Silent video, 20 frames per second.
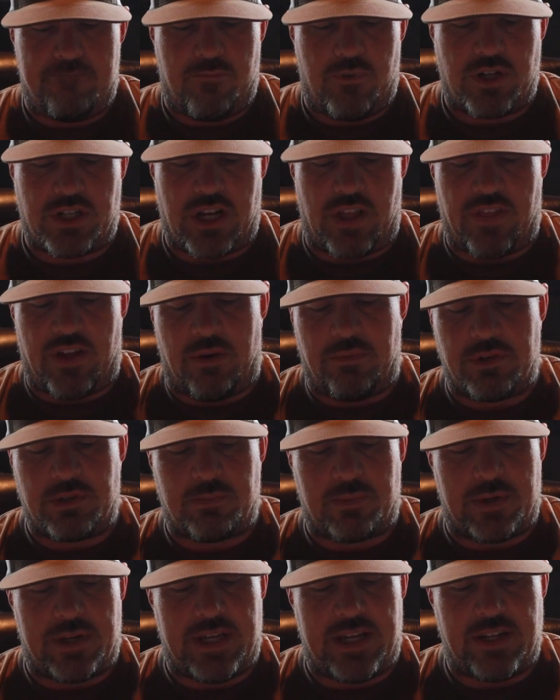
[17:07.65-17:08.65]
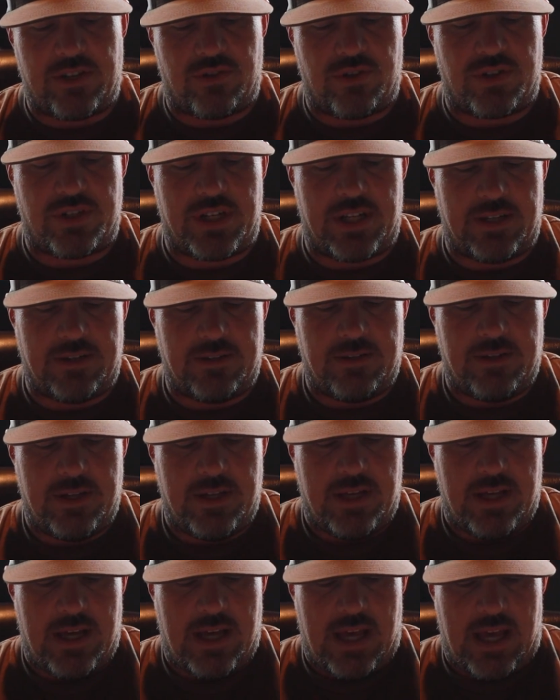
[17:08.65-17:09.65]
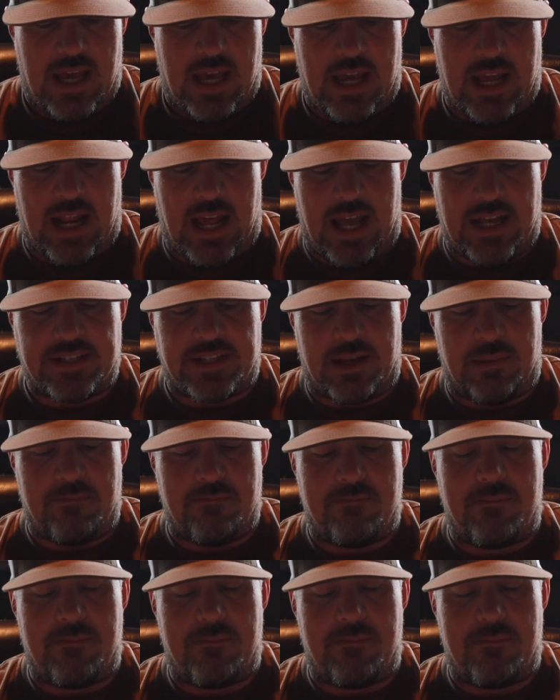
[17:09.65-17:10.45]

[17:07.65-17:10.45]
which I thought was pretty interesting. It has a